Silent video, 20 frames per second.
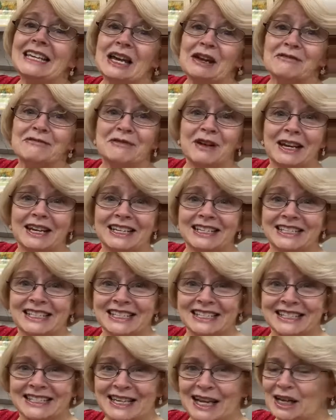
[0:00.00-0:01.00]
get ready
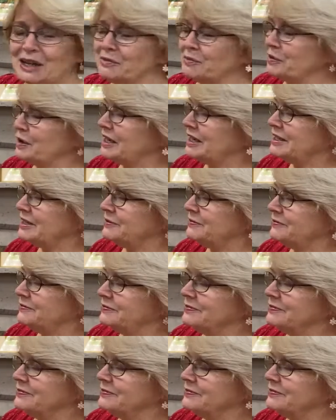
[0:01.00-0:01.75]
to celebrate.